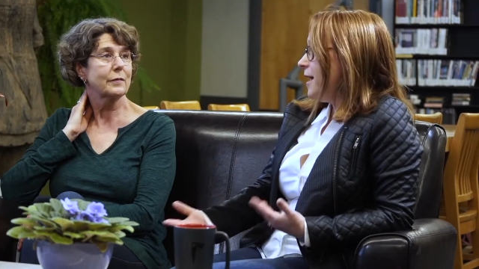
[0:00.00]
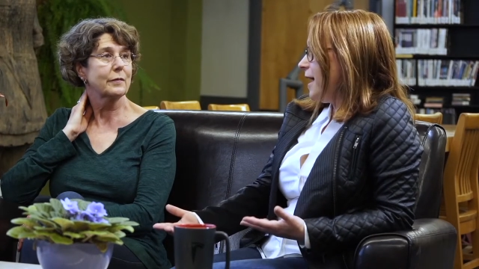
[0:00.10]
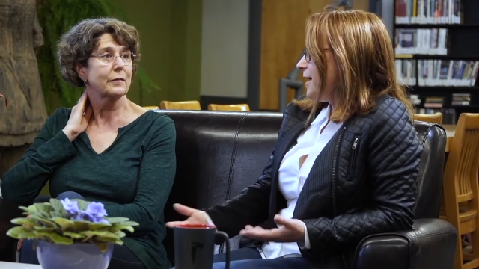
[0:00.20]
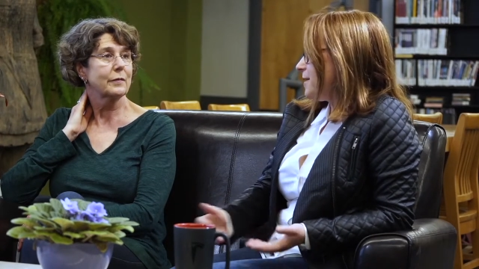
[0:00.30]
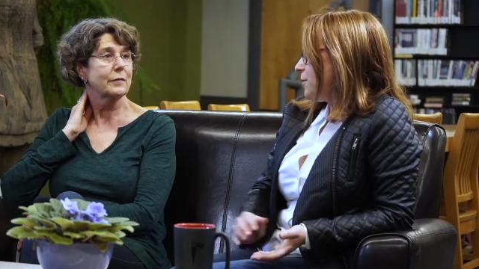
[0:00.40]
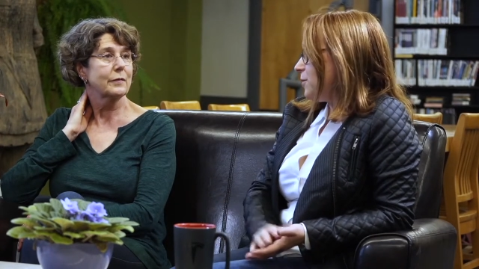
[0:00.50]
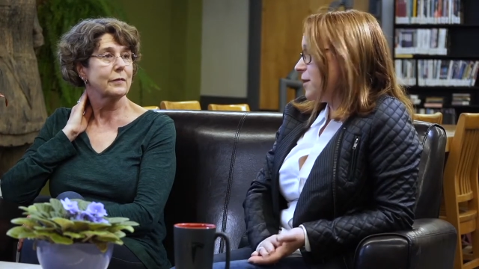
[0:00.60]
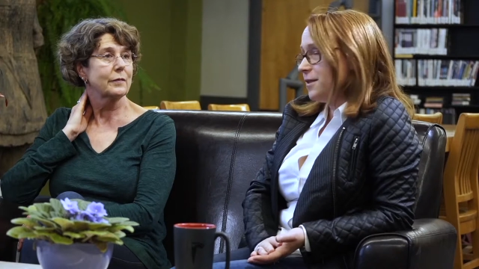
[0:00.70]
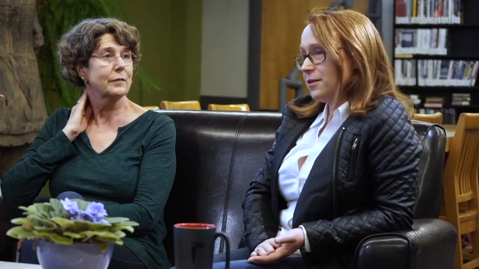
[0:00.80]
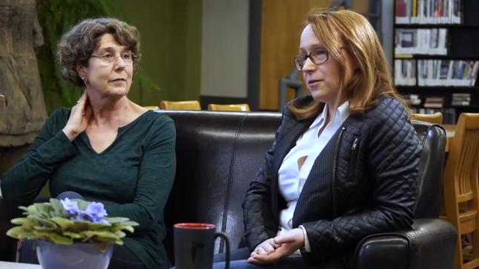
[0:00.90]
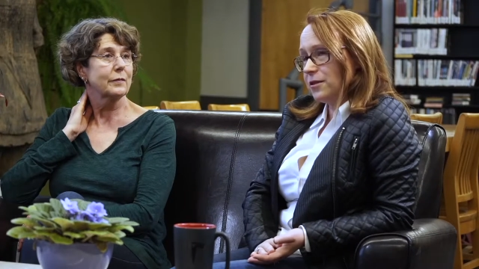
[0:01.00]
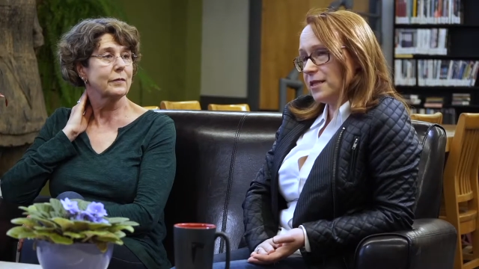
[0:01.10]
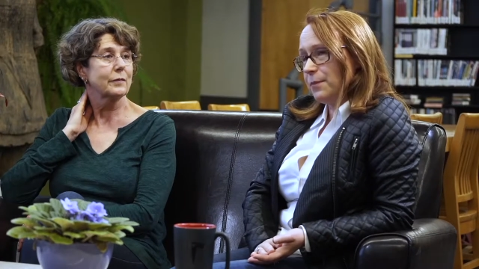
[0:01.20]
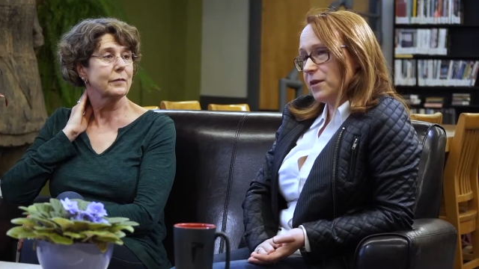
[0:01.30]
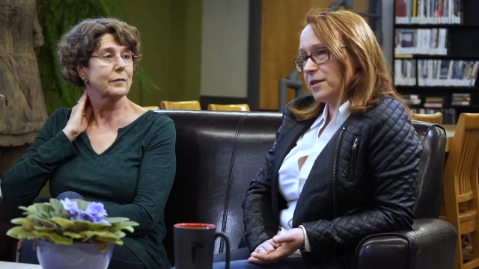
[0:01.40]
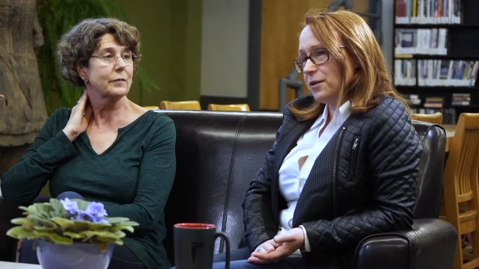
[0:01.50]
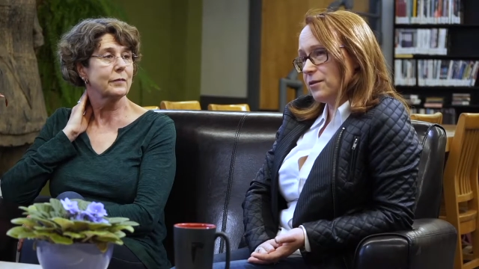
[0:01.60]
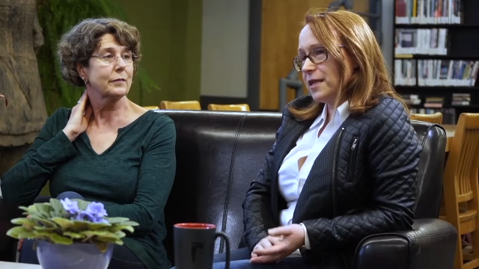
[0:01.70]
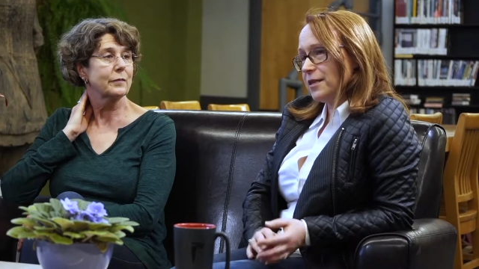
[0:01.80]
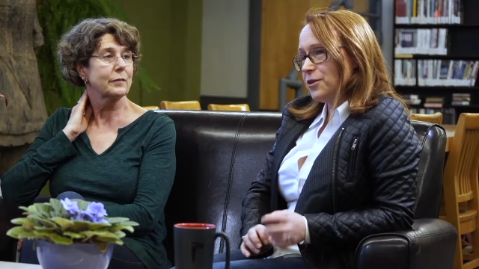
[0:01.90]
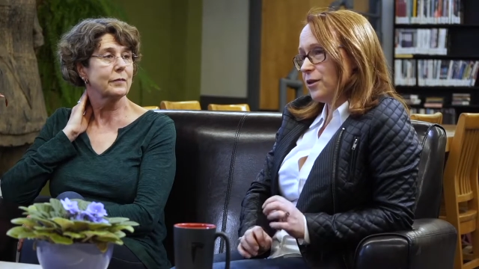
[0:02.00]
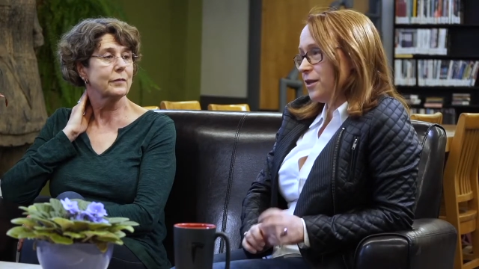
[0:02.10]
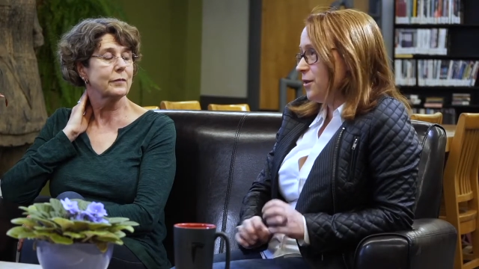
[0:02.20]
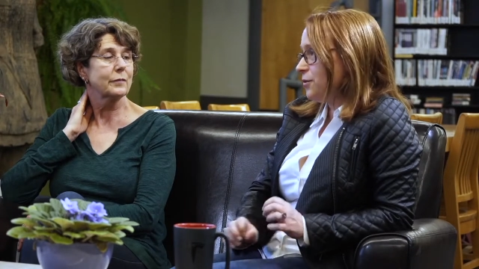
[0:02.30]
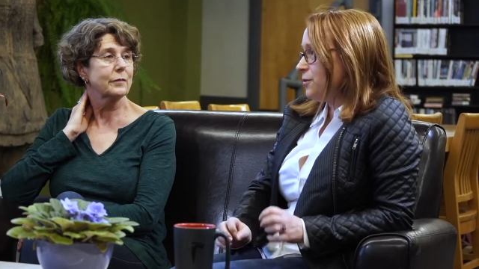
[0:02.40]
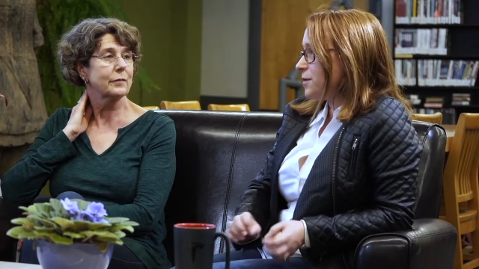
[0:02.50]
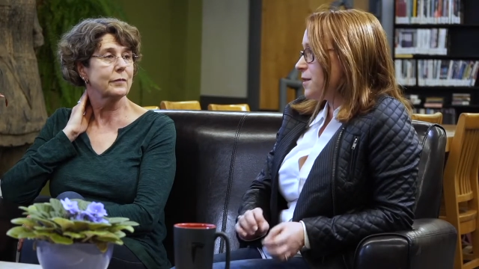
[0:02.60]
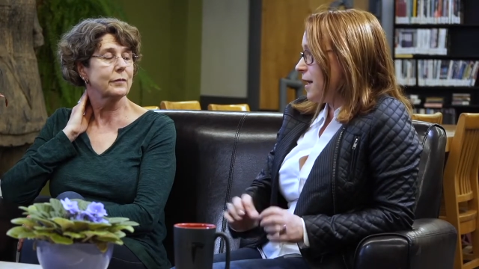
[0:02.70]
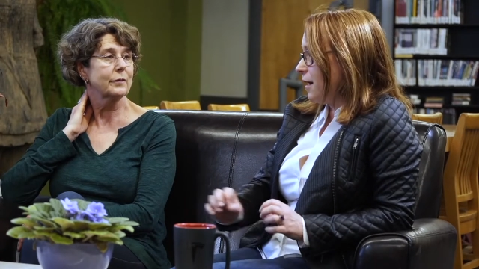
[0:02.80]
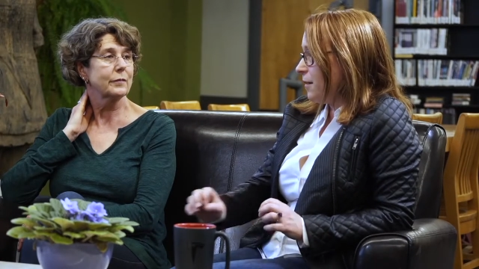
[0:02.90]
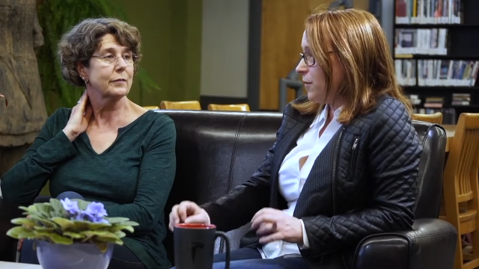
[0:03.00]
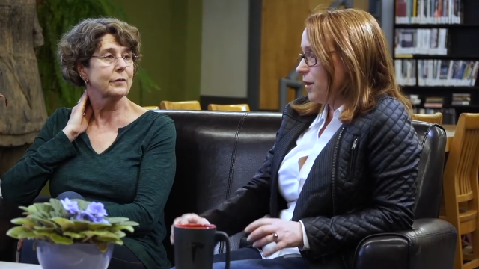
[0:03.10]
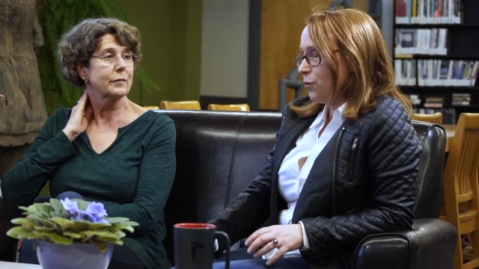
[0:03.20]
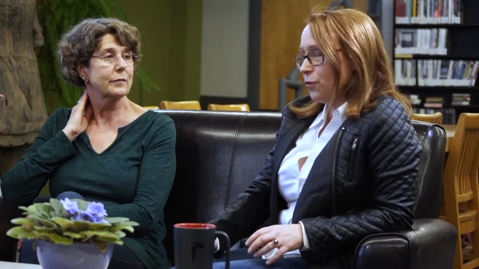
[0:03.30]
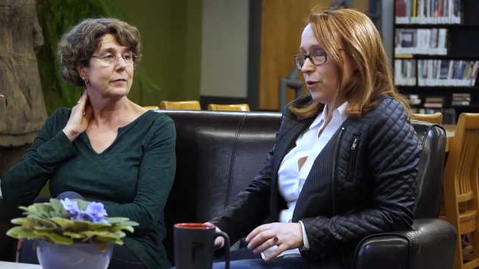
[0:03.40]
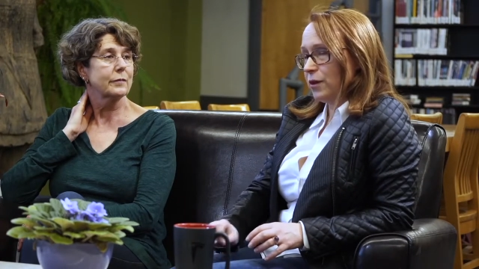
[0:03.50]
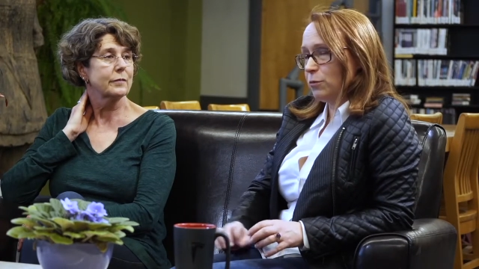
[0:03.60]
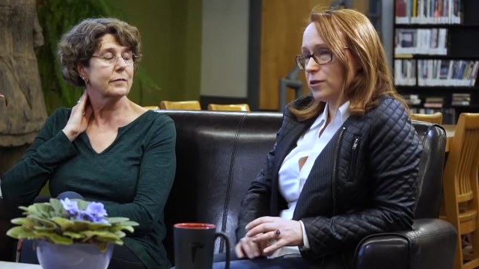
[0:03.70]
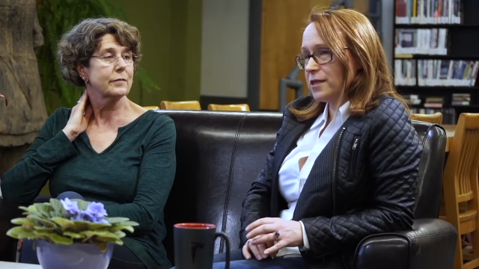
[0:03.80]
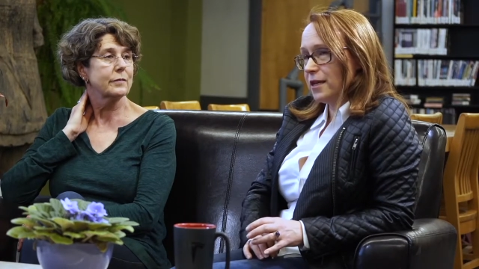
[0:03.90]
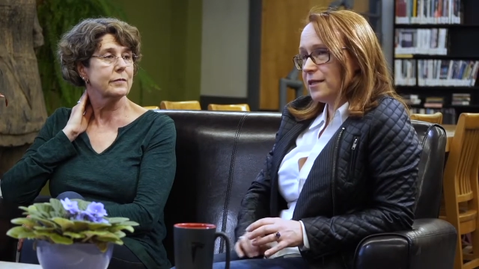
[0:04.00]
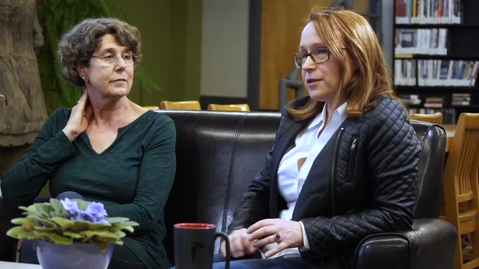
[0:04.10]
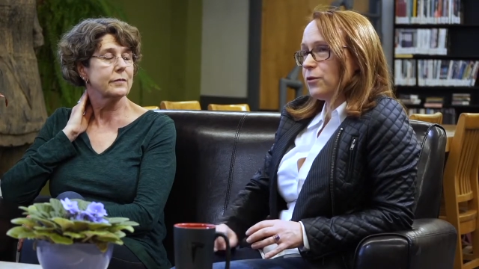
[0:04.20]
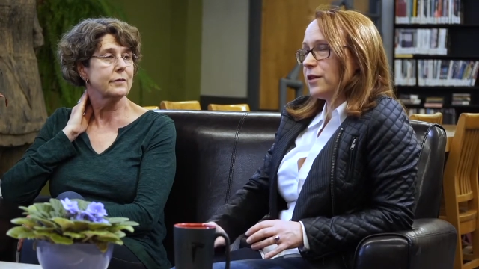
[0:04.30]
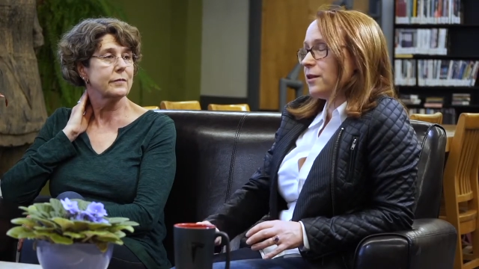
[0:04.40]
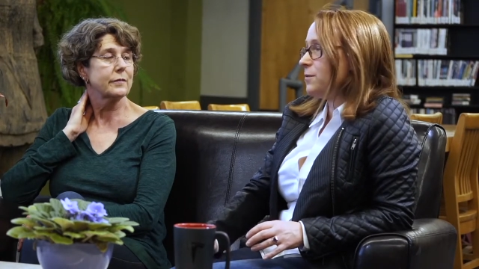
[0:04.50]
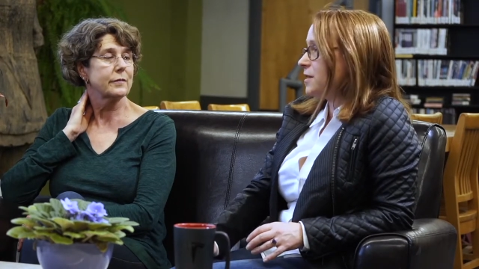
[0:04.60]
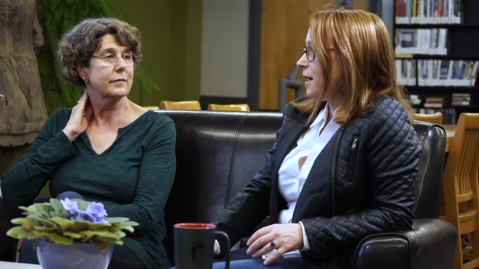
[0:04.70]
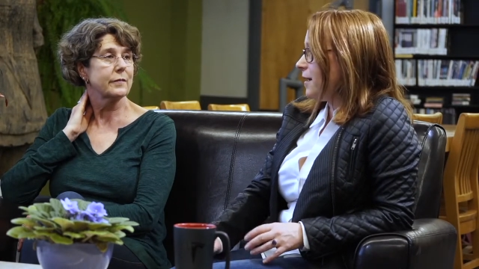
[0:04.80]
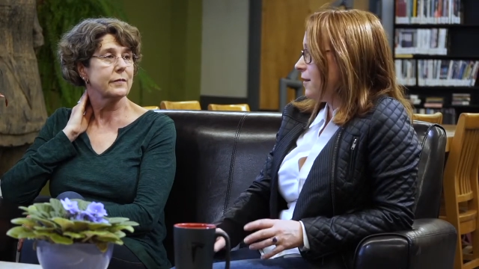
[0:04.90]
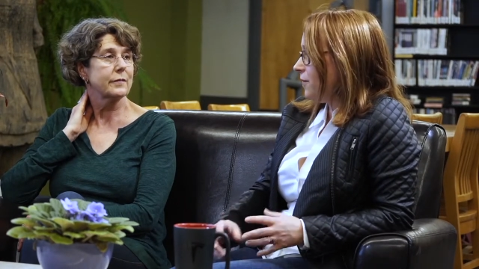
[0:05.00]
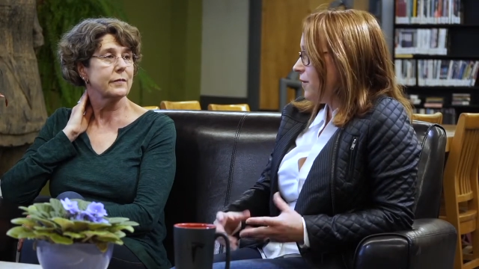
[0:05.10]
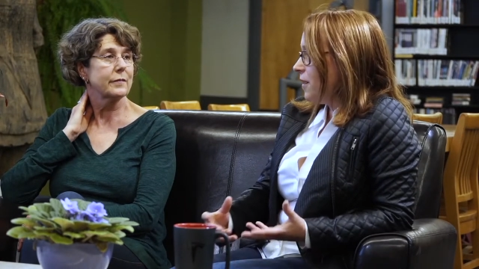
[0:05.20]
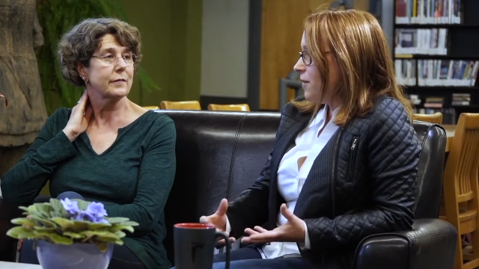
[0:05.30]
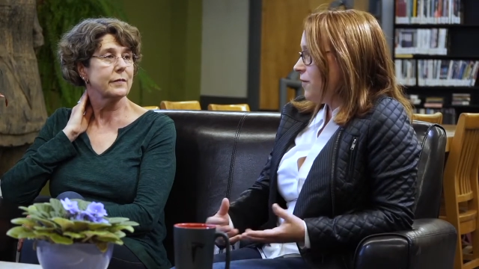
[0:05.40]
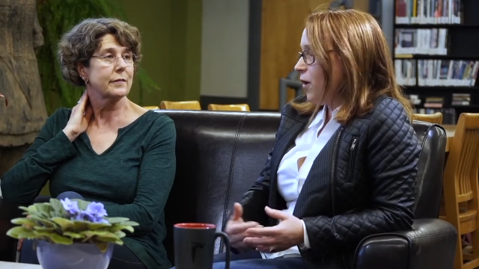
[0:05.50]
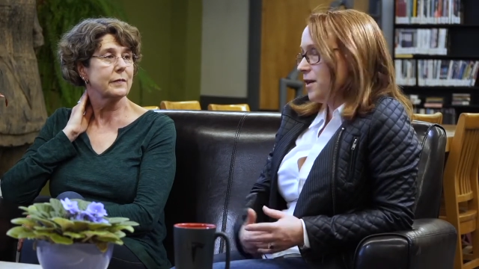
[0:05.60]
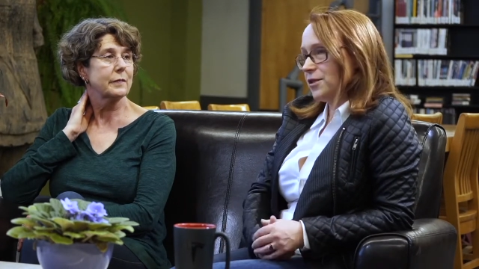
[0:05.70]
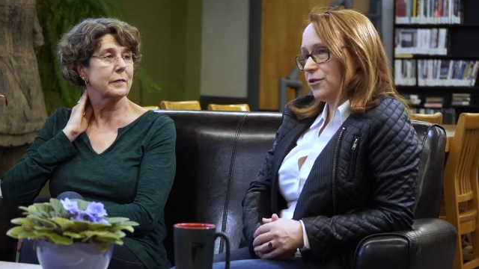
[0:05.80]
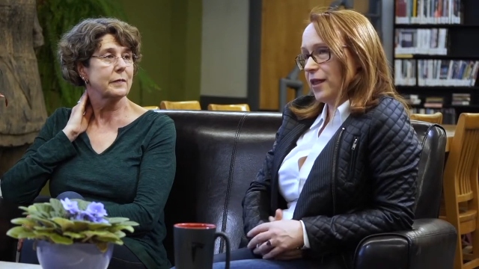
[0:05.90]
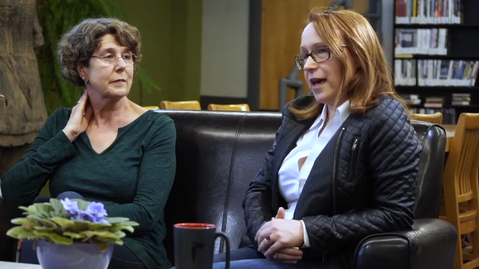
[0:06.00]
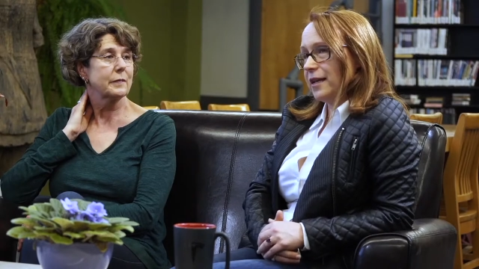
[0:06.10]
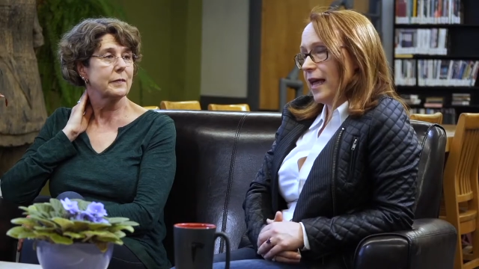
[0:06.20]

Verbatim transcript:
Speaker 1: And so these are stepping stones that you can use um, through your liberal studies curriculum to kind of foster that